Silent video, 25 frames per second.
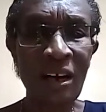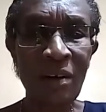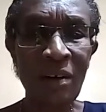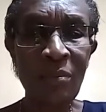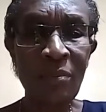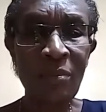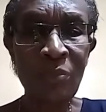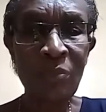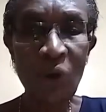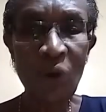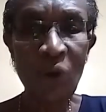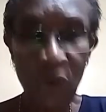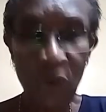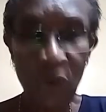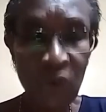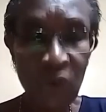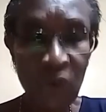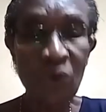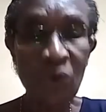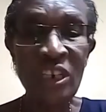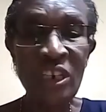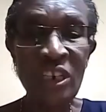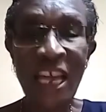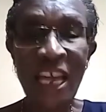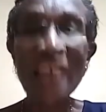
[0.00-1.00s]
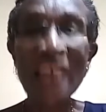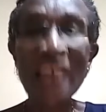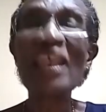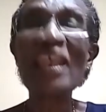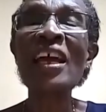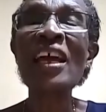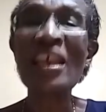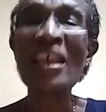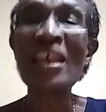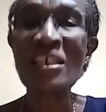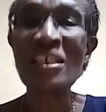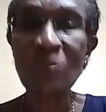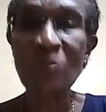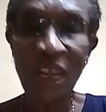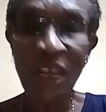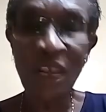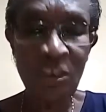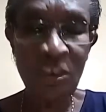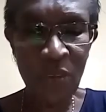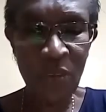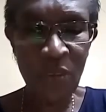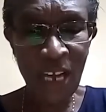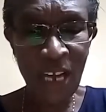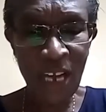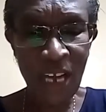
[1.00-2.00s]
Cocutain is. Once
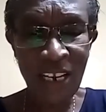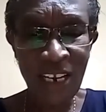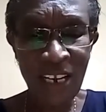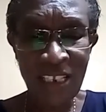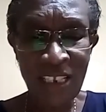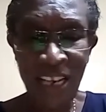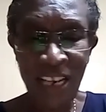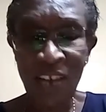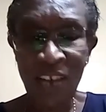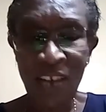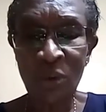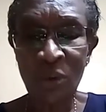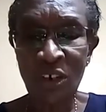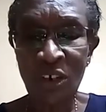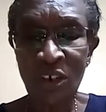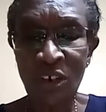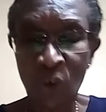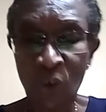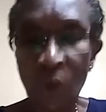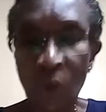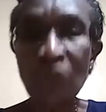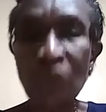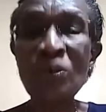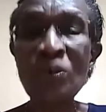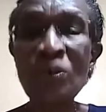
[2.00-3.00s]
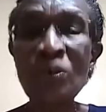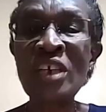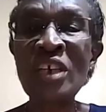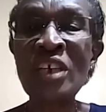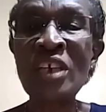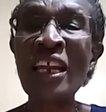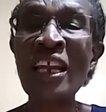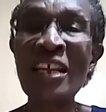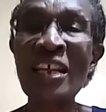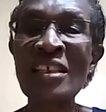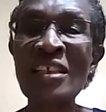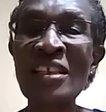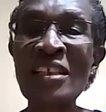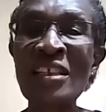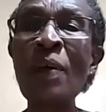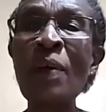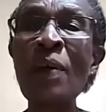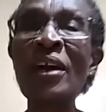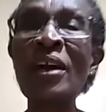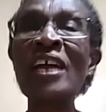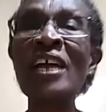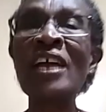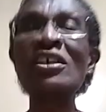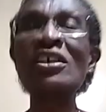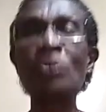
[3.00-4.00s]
we understand what Cocutain is, then our
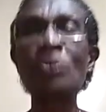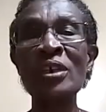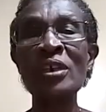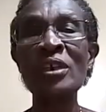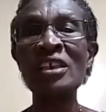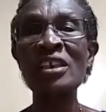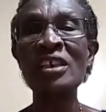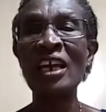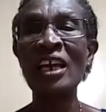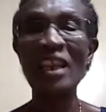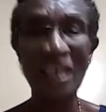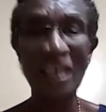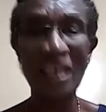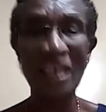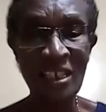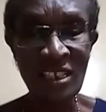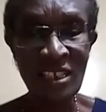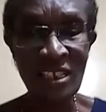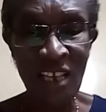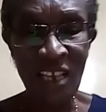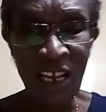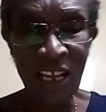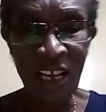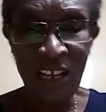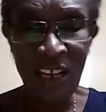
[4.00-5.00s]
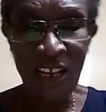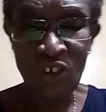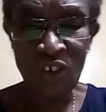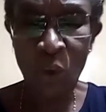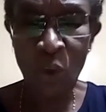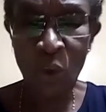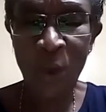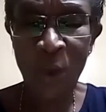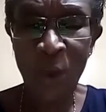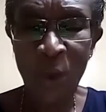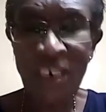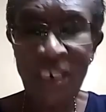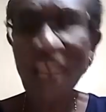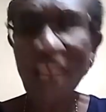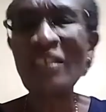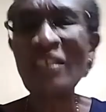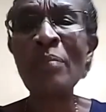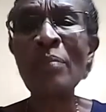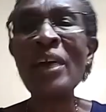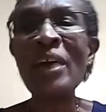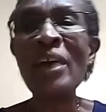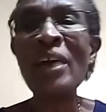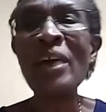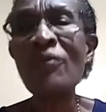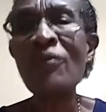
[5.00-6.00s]
next question is, so what are the
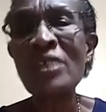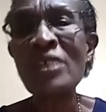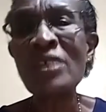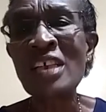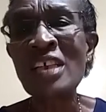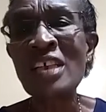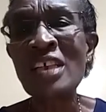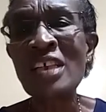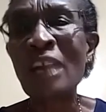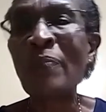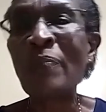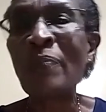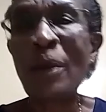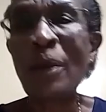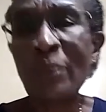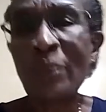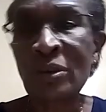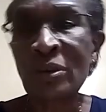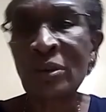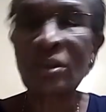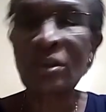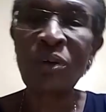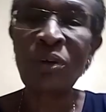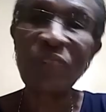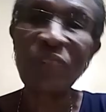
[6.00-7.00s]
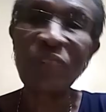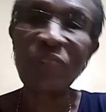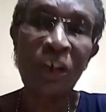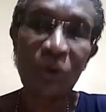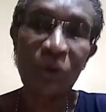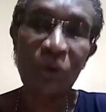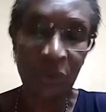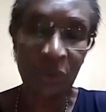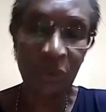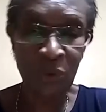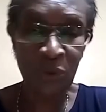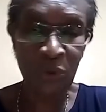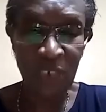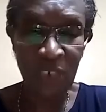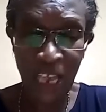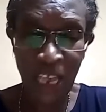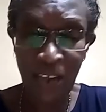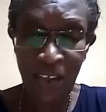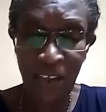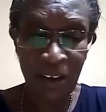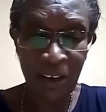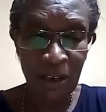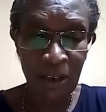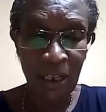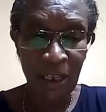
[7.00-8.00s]
benefits and purpose of the
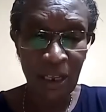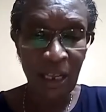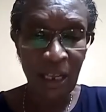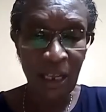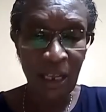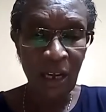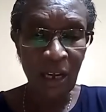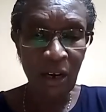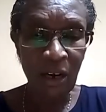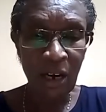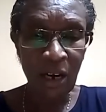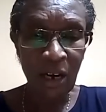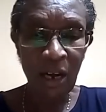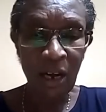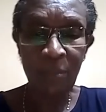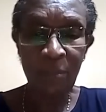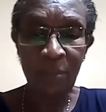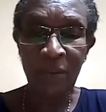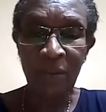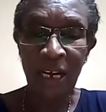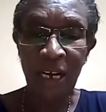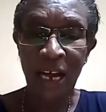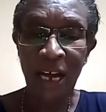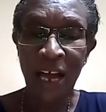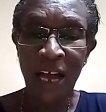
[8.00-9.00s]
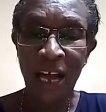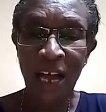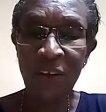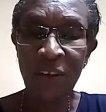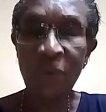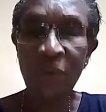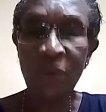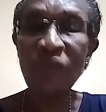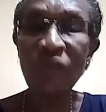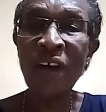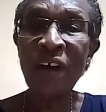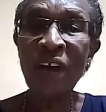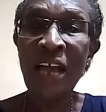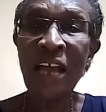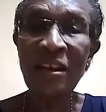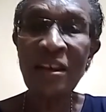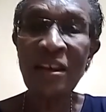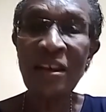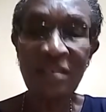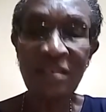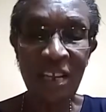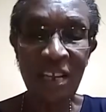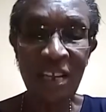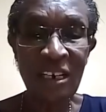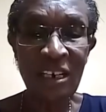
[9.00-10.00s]
Cocutain? And we find
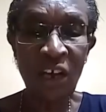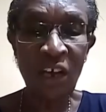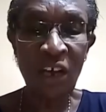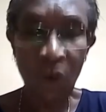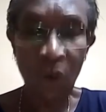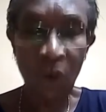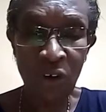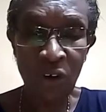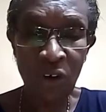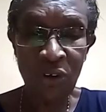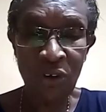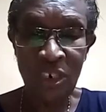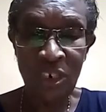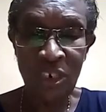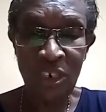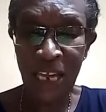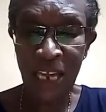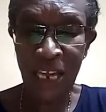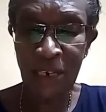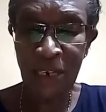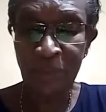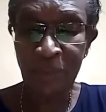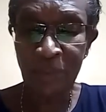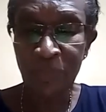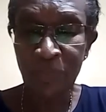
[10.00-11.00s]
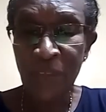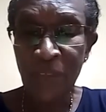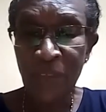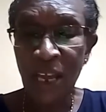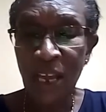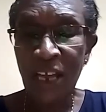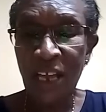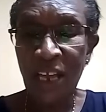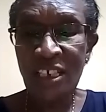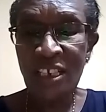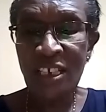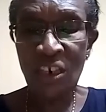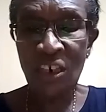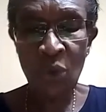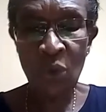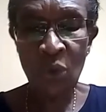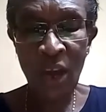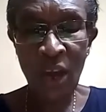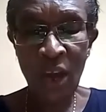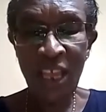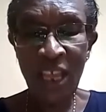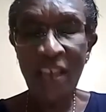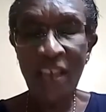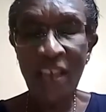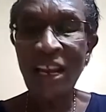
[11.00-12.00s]
that the Cocutain is
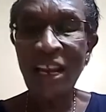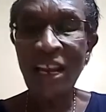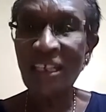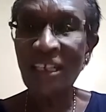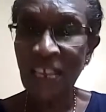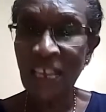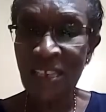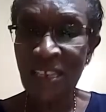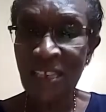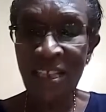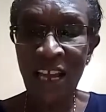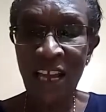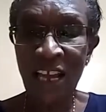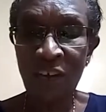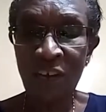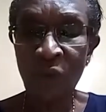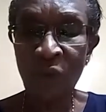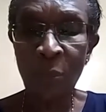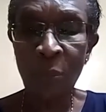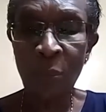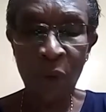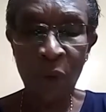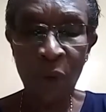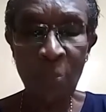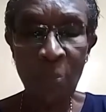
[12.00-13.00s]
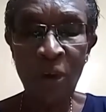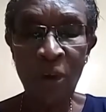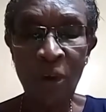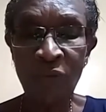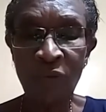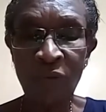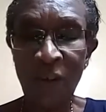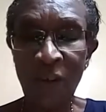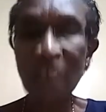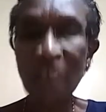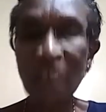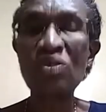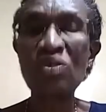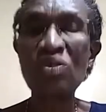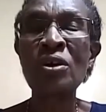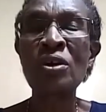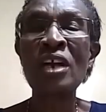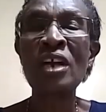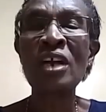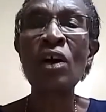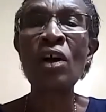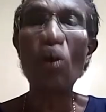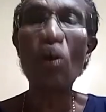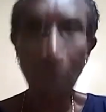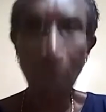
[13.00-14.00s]
required, as I said, for proper functioning
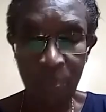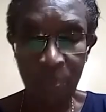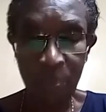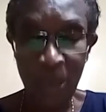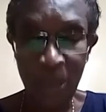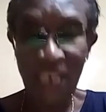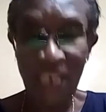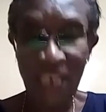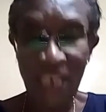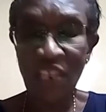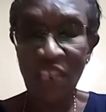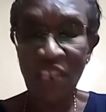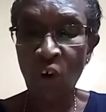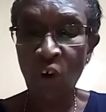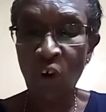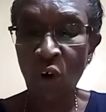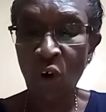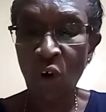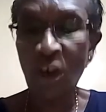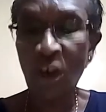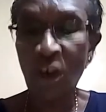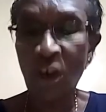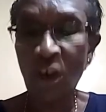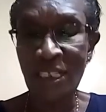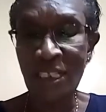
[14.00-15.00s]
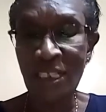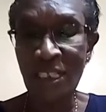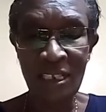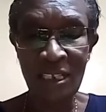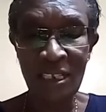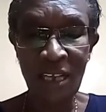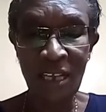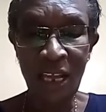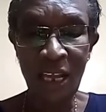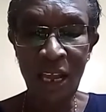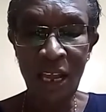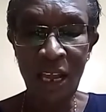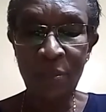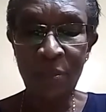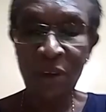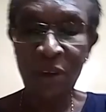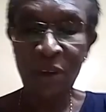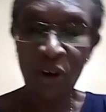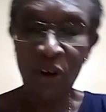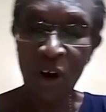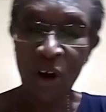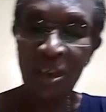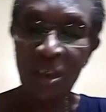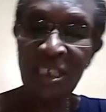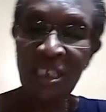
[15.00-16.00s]
of many organs
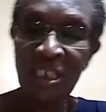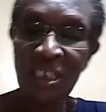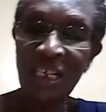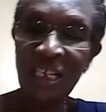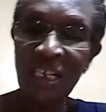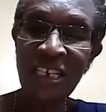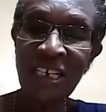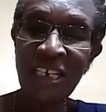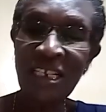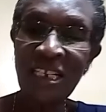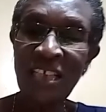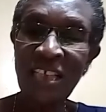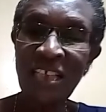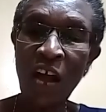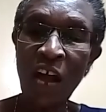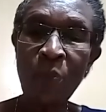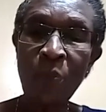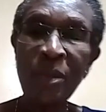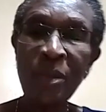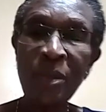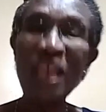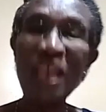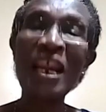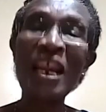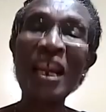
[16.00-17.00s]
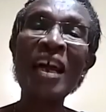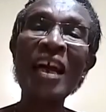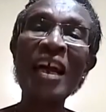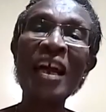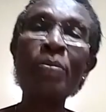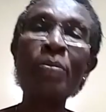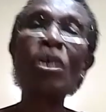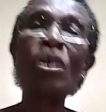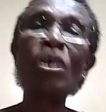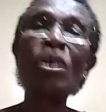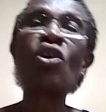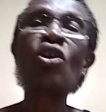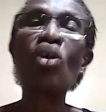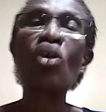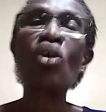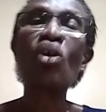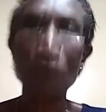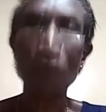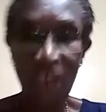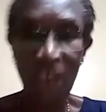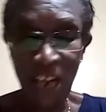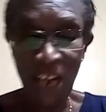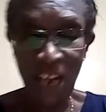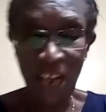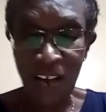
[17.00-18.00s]
because it is helping in a chemical
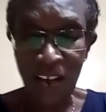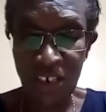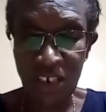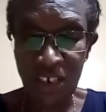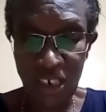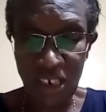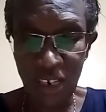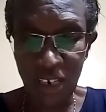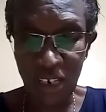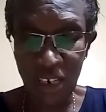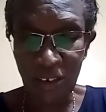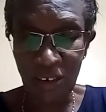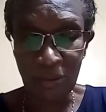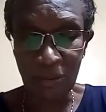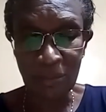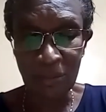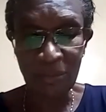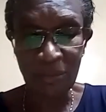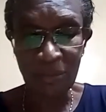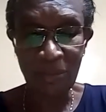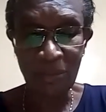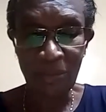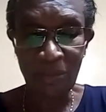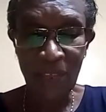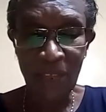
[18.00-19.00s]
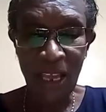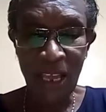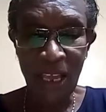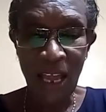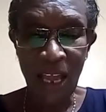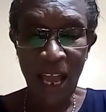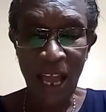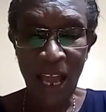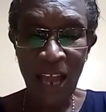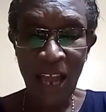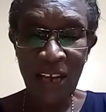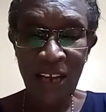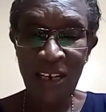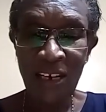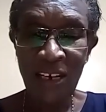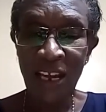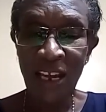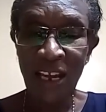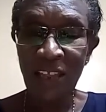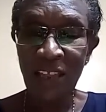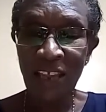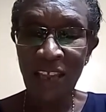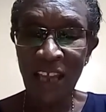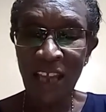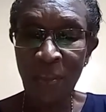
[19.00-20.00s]
reaction. And
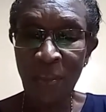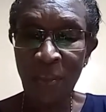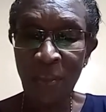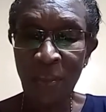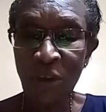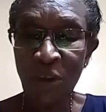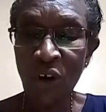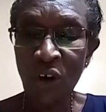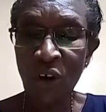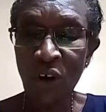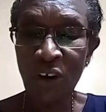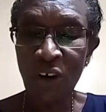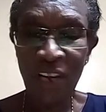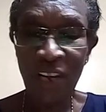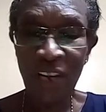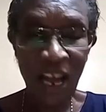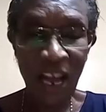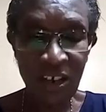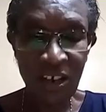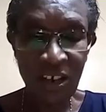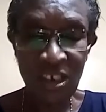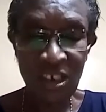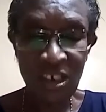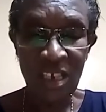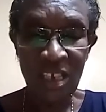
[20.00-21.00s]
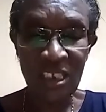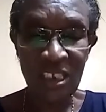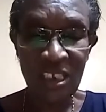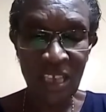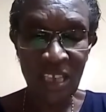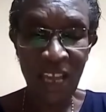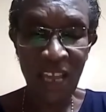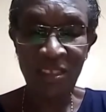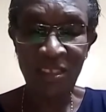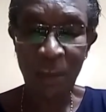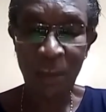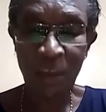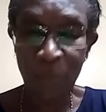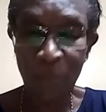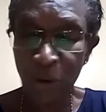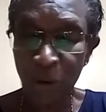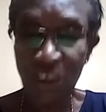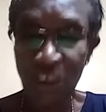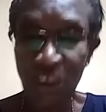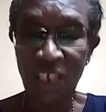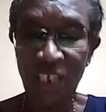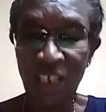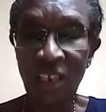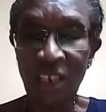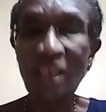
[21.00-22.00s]
the chemical reactions in the
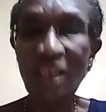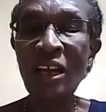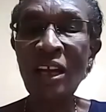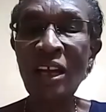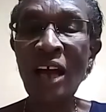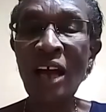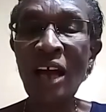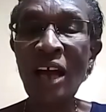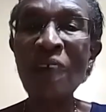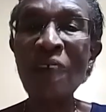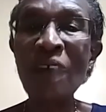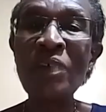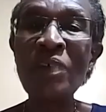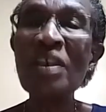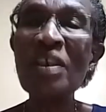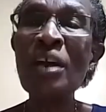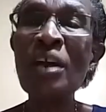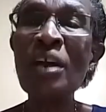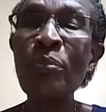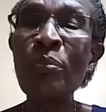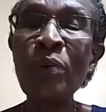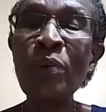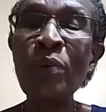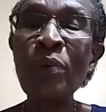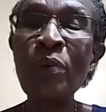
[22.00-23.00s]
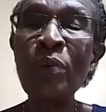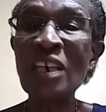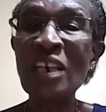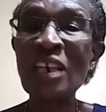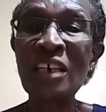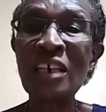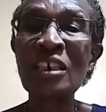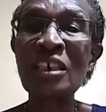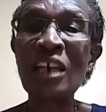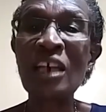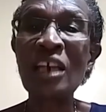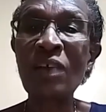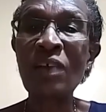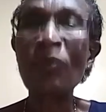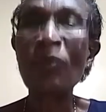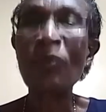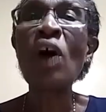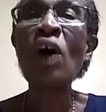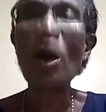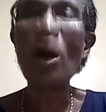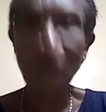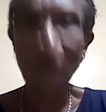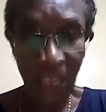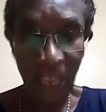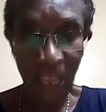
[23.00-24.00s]
body are very important for
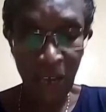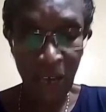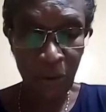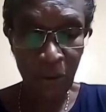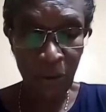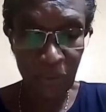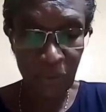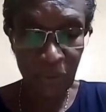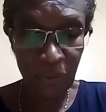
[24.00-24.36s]
our health.